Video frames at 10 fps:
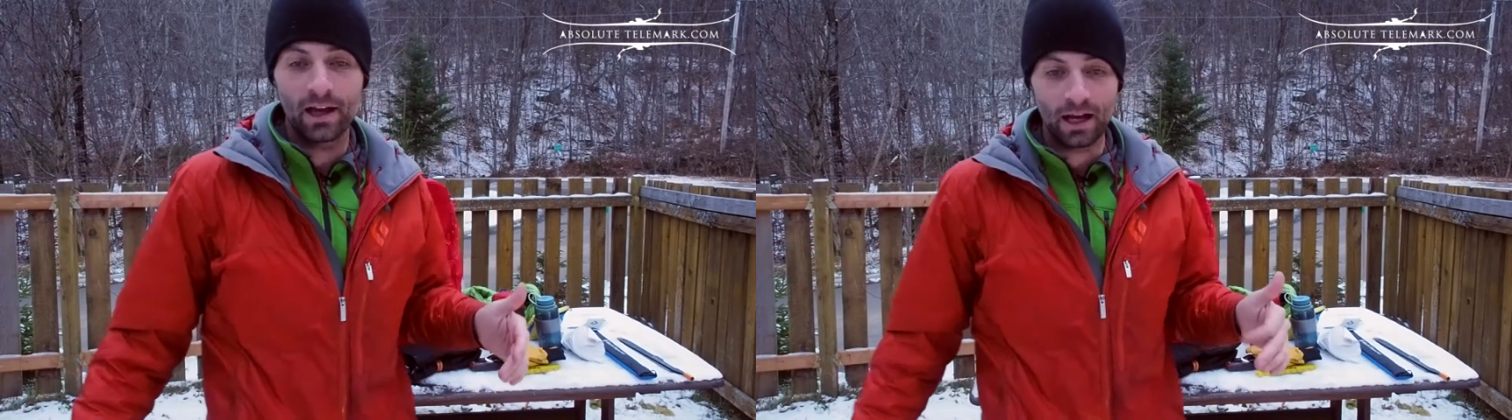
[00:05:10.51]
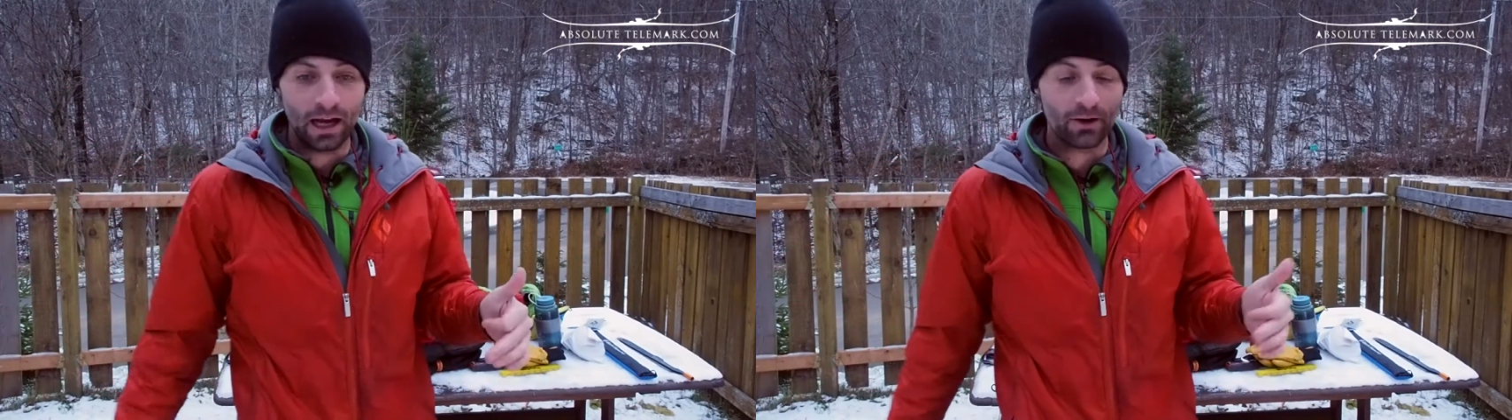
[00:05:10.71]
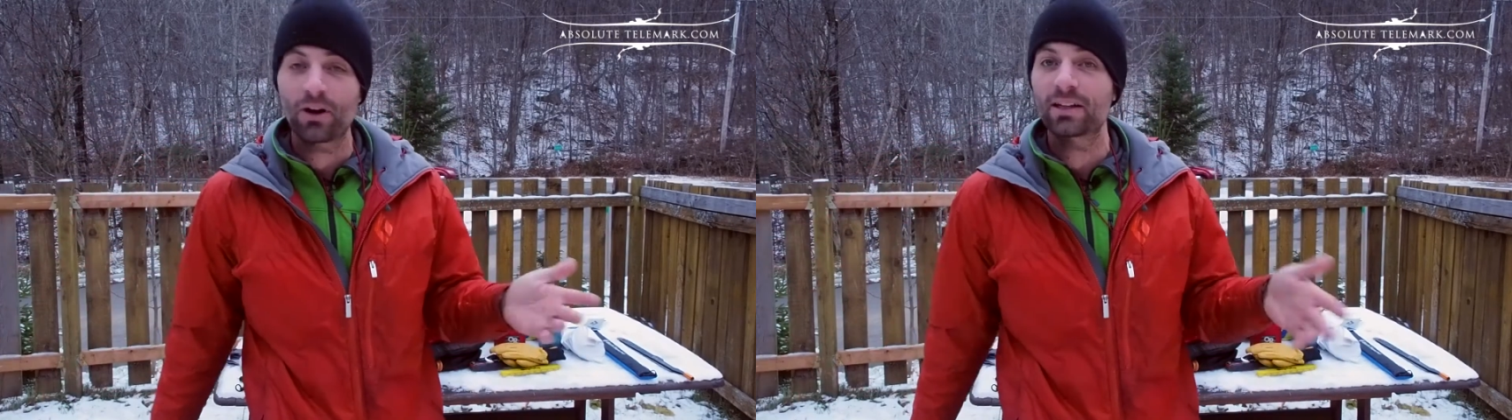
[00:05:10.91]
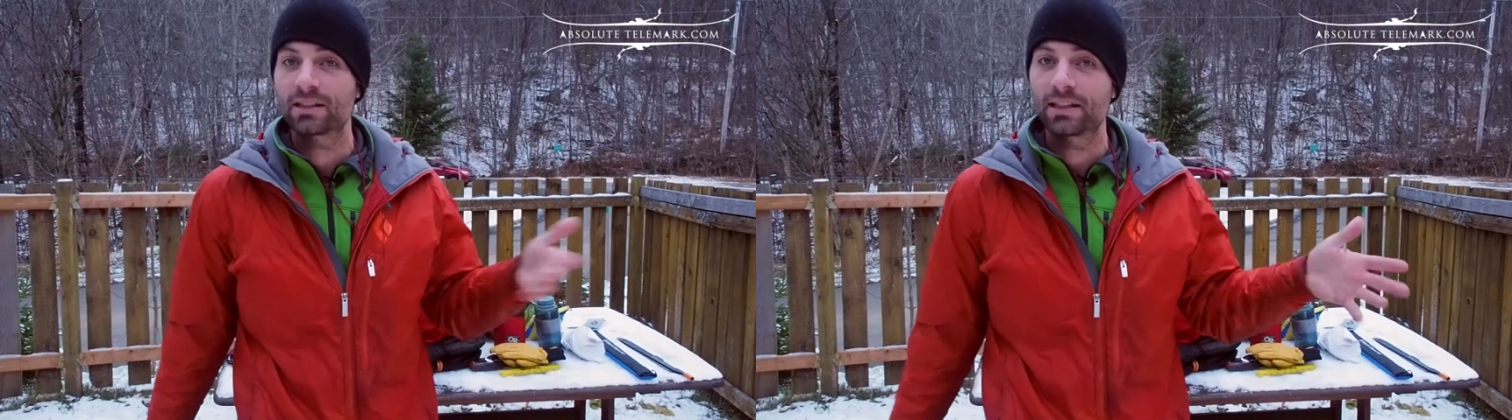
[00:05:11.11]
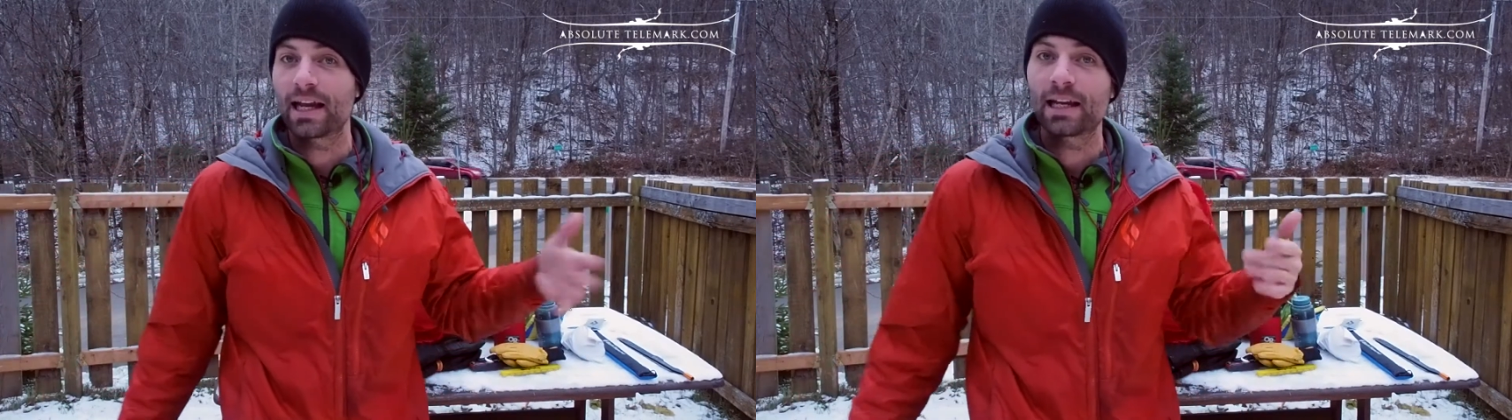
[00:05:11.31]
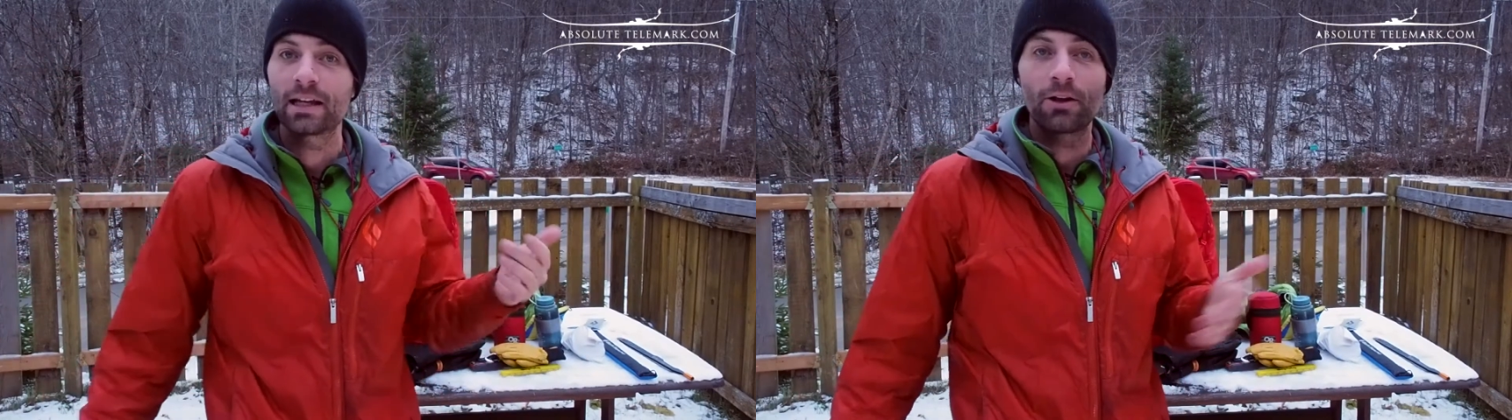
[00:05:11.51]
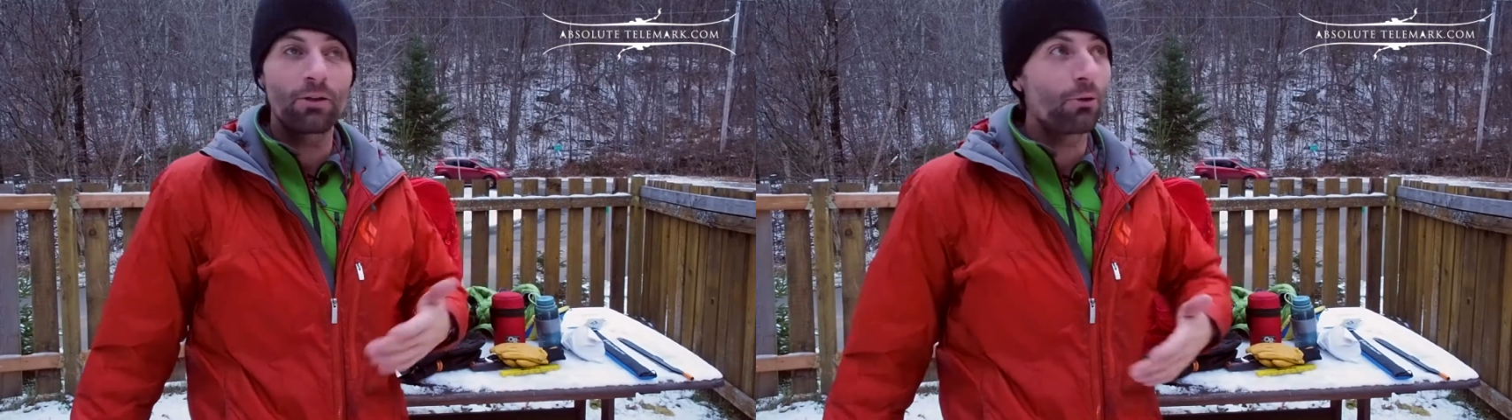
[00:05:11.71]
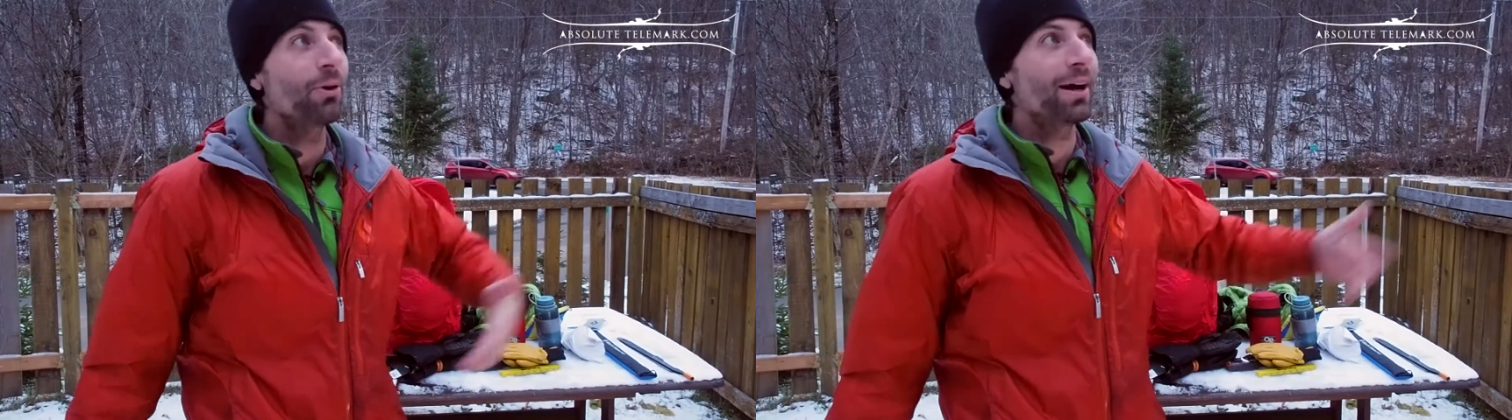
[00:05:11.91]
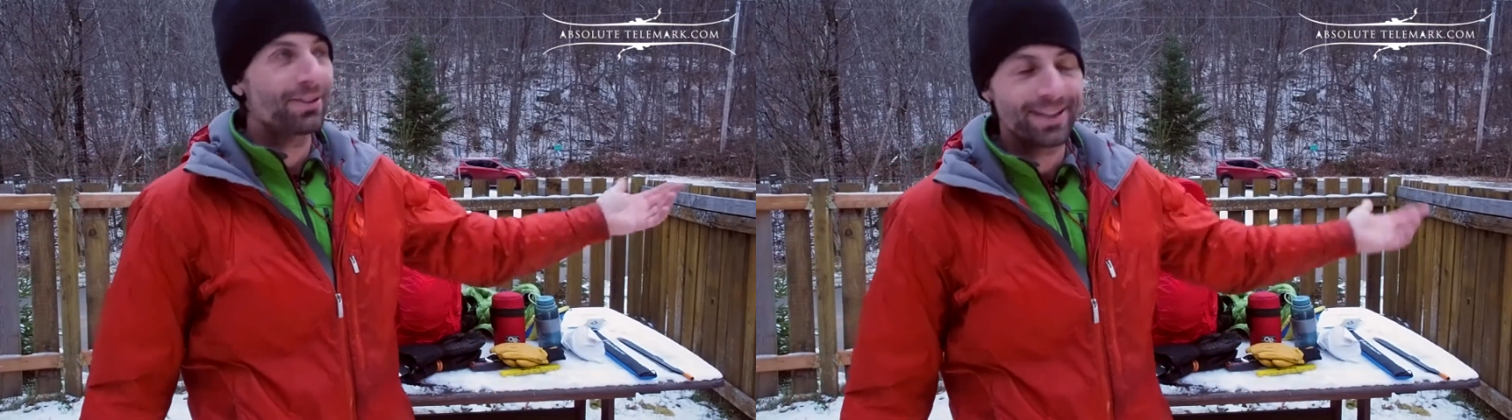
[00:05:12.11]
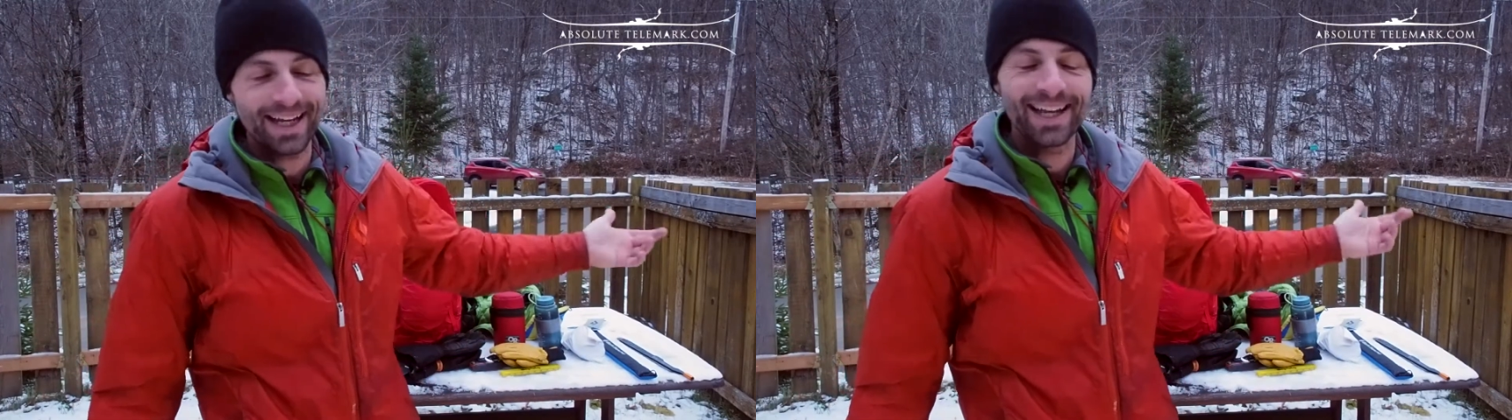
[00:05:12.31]
across the day,
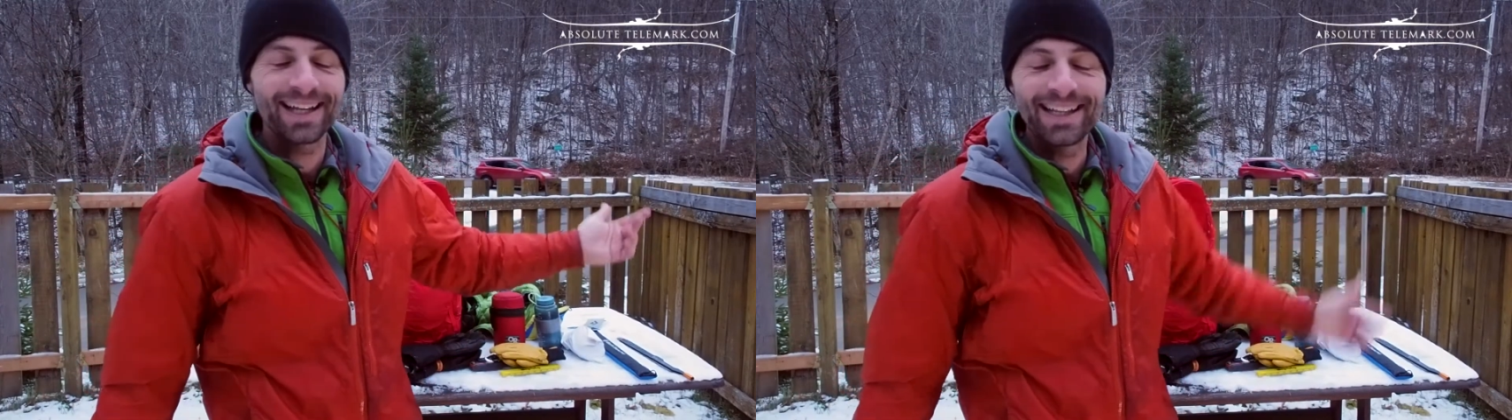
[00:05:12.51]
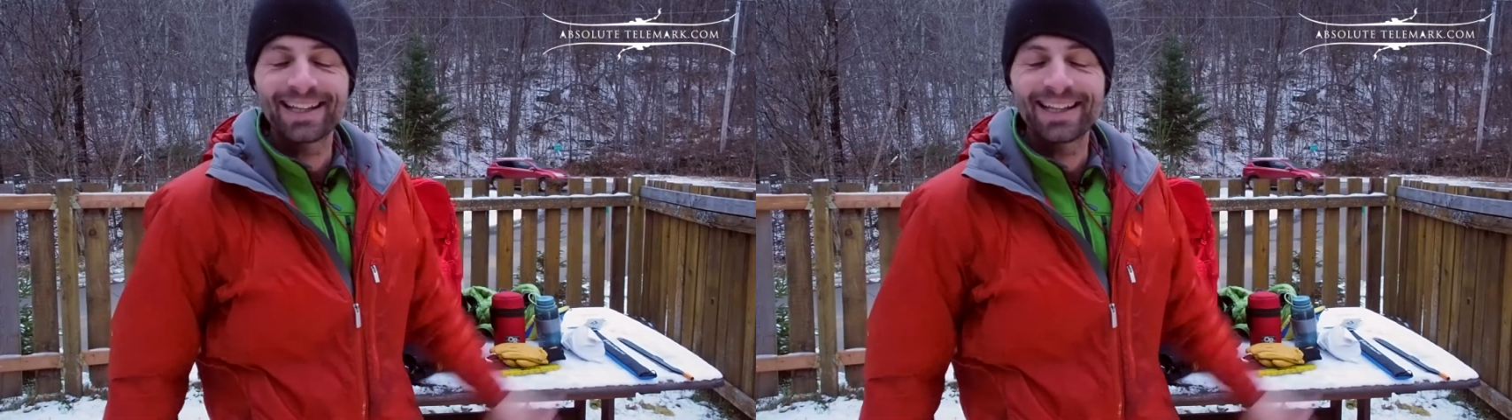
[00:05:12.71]
throughout the day,